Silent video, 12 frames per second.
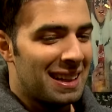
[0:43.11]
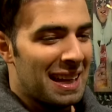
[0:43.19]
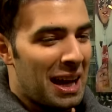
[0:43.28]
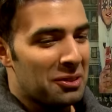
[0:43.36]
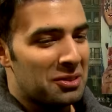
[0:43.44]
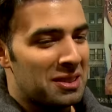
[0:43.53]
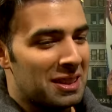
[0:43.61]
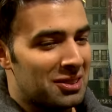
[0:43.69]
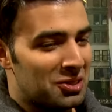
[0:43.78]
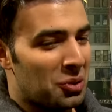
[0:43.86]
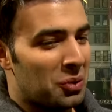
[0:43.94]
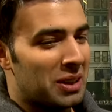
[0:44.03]
allows this
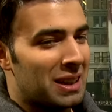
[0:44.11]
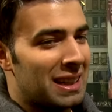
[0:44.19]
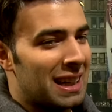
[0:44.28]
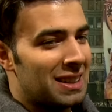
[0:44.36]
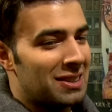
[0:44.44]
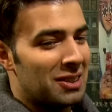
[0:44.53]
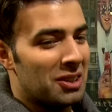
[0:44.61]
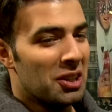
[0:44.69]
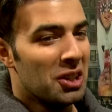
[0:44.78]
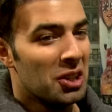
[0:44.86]
story to get to